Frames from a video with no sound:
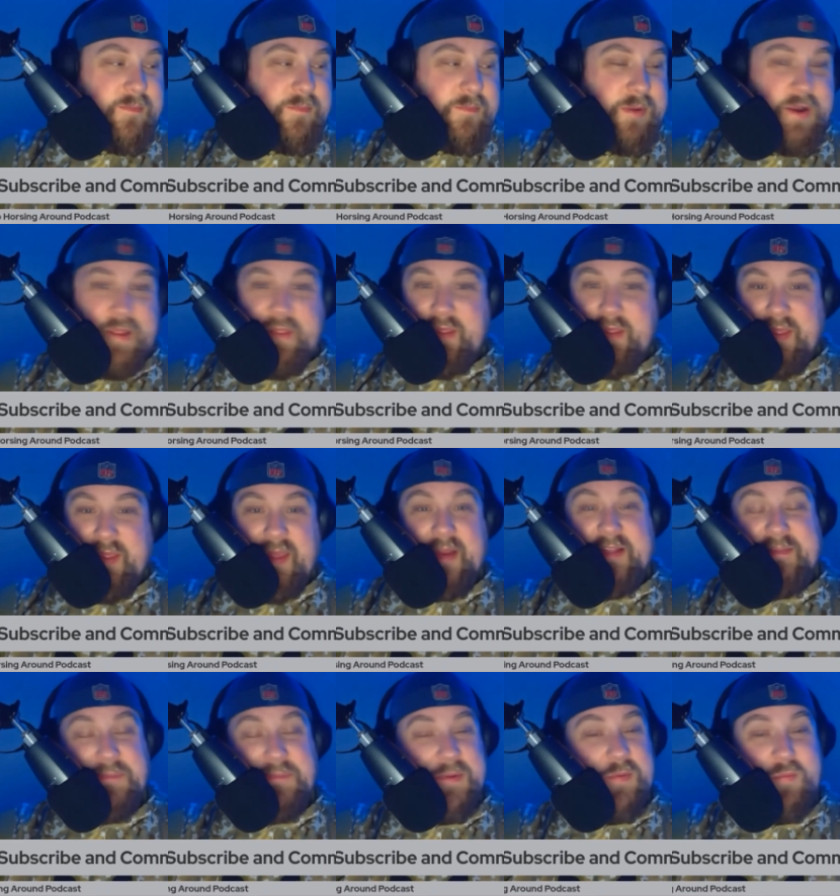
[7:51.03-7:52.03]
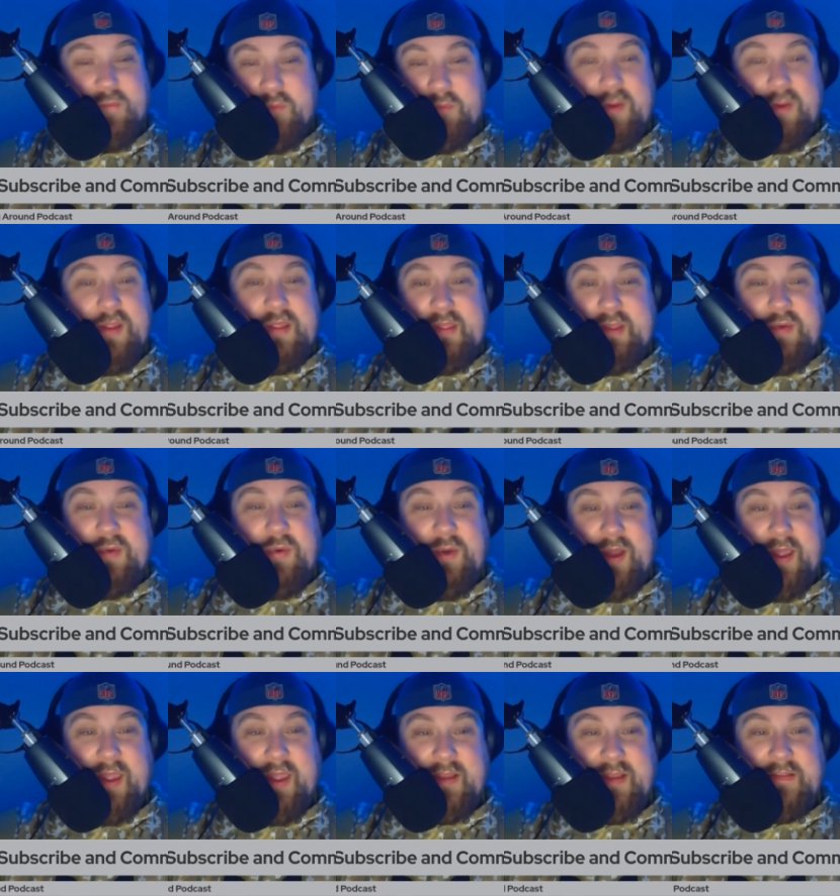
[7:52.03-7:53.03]
But other than that, it's been really
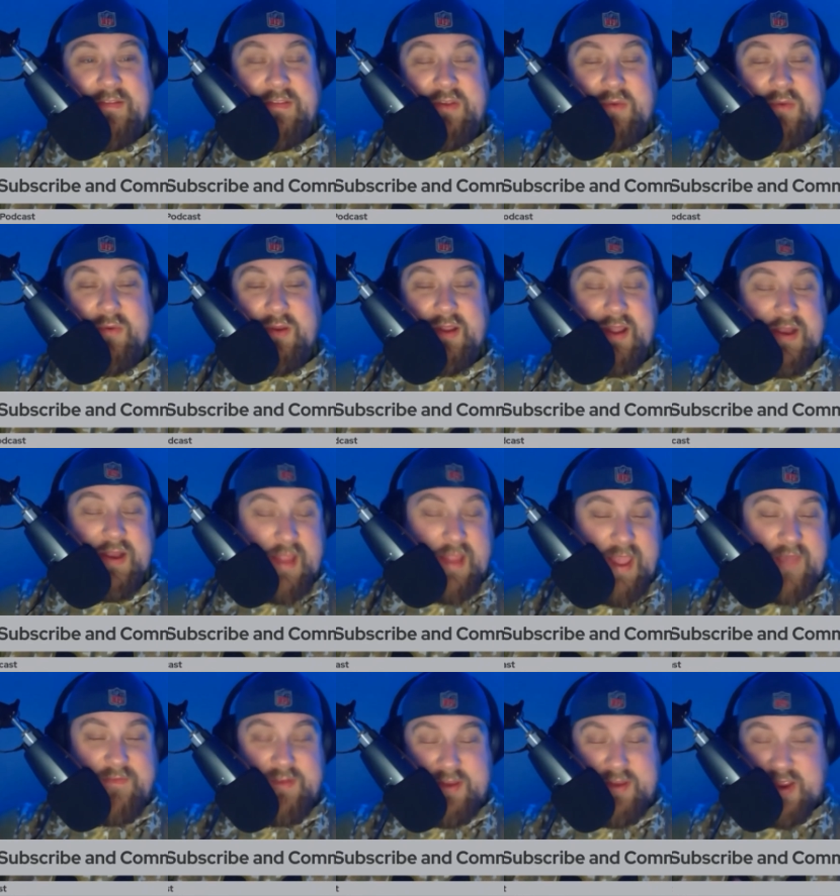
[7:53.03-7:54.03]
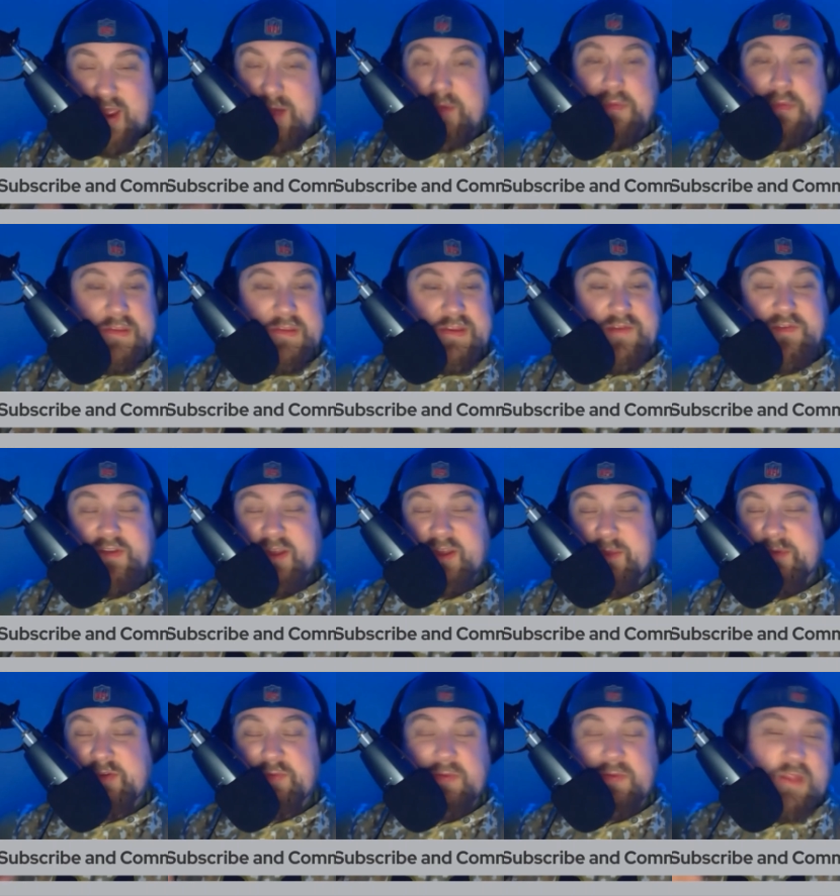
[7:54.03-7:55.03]
quiet. So we're kind of having to cope with different
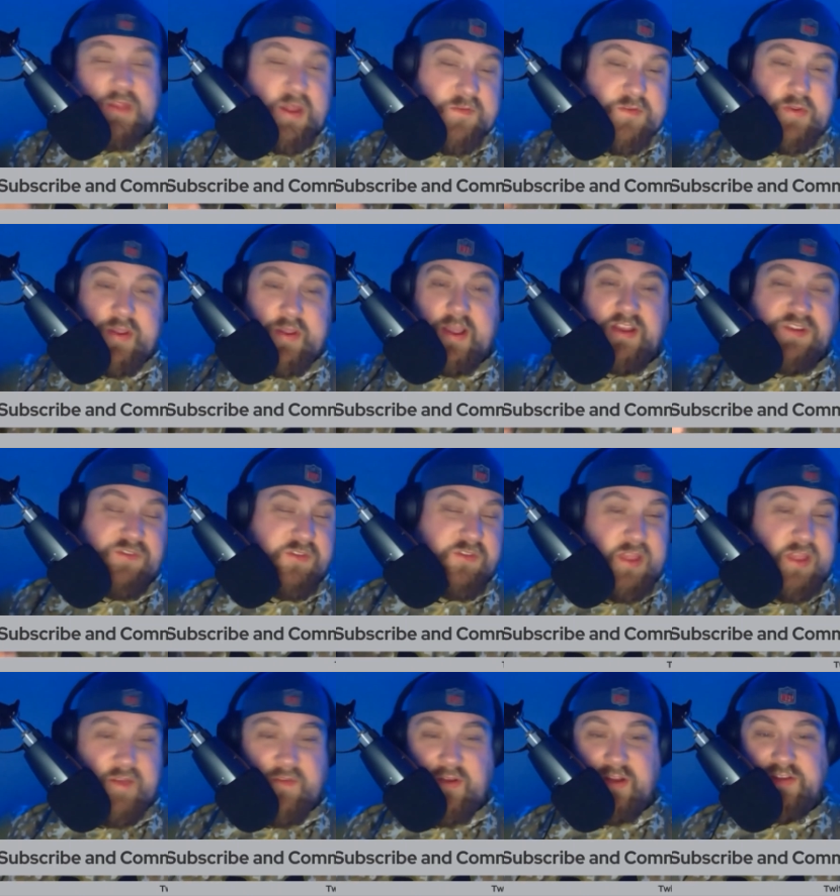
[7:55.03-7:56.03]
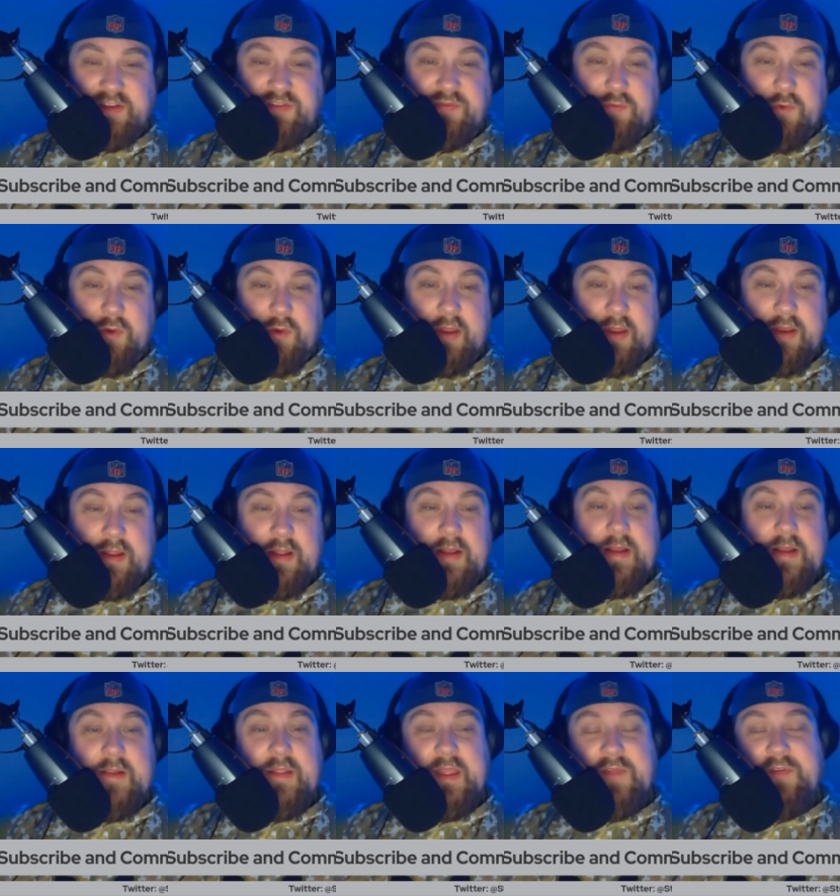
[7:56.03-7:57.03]
topics. We love you guys for loving us for it.
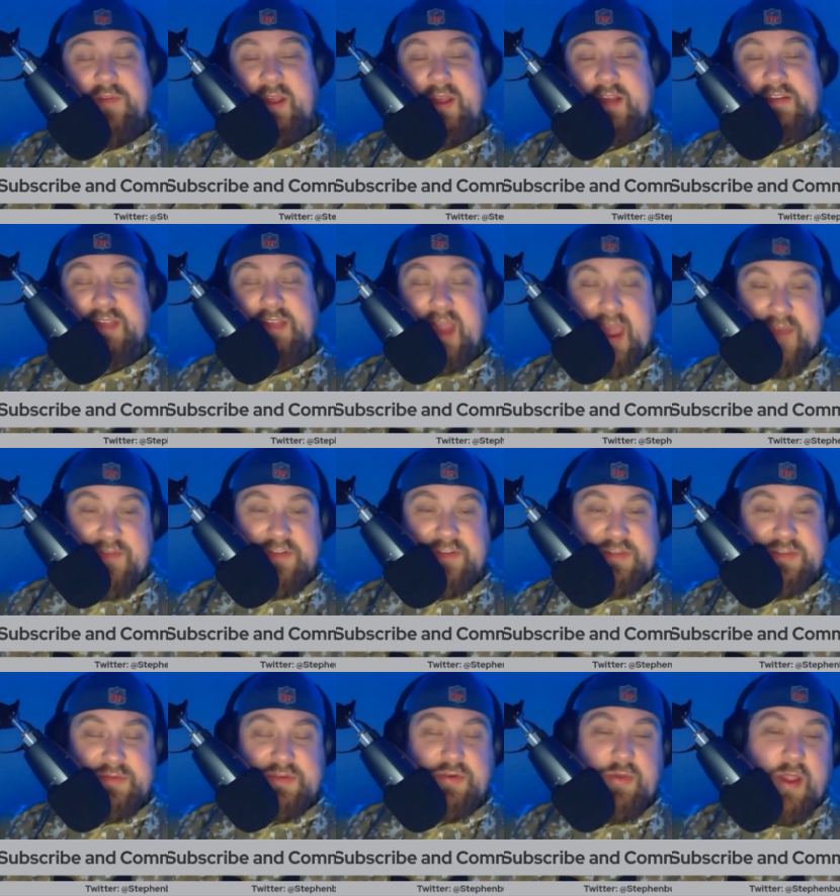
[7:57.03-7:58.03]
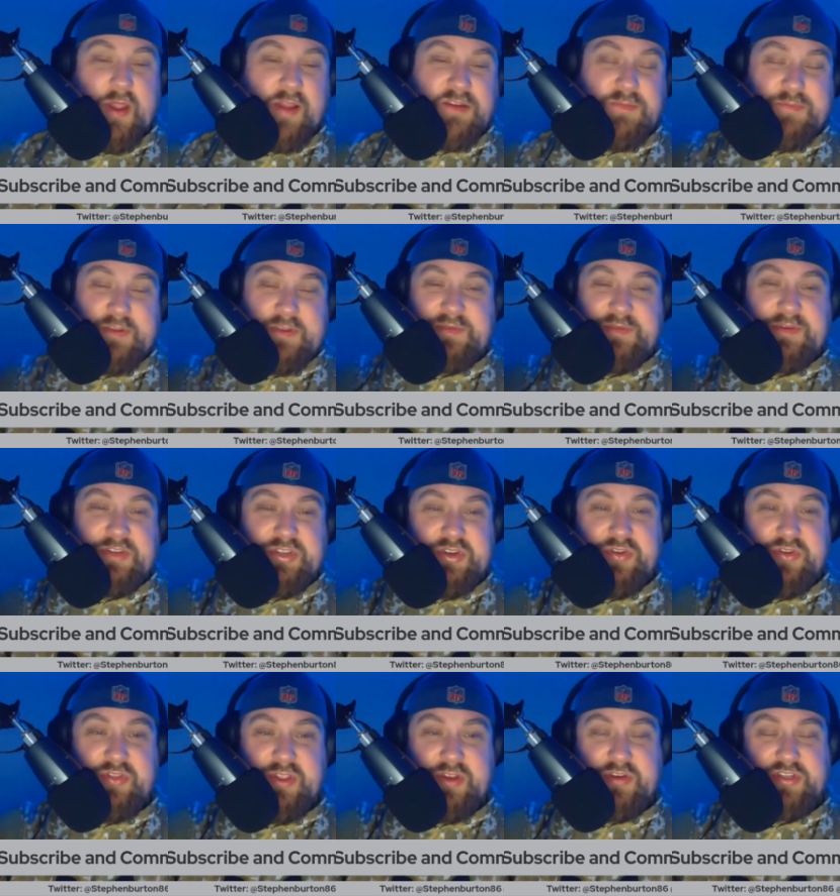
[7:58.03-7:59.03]
If you guys haven't subscribed, please make
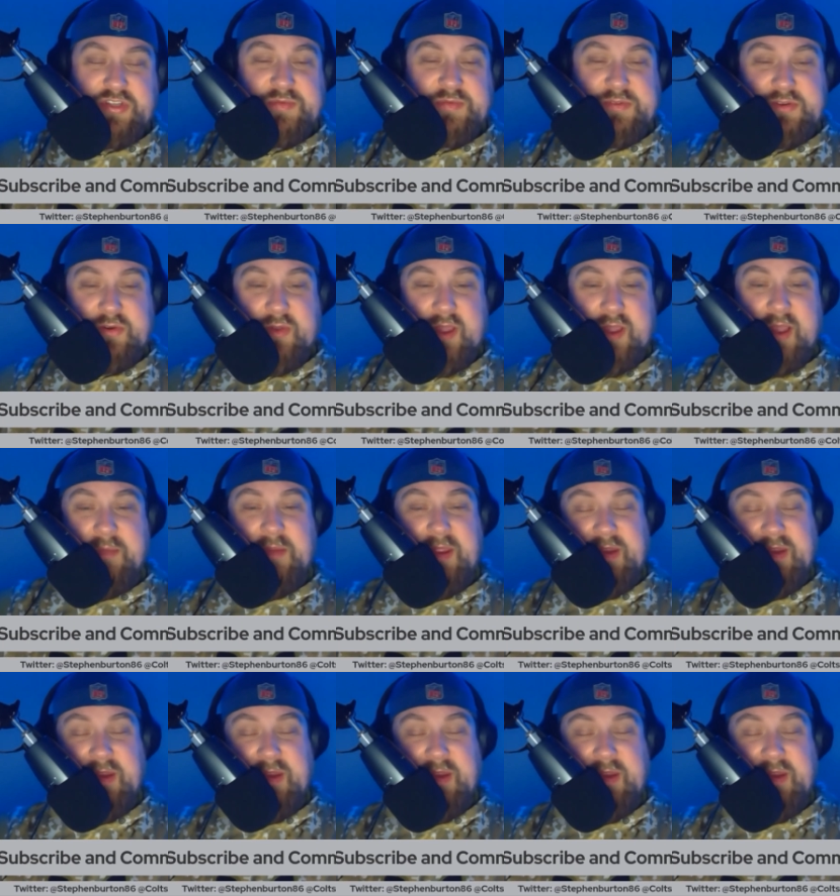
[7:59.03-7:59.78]
sure that you're subscribed.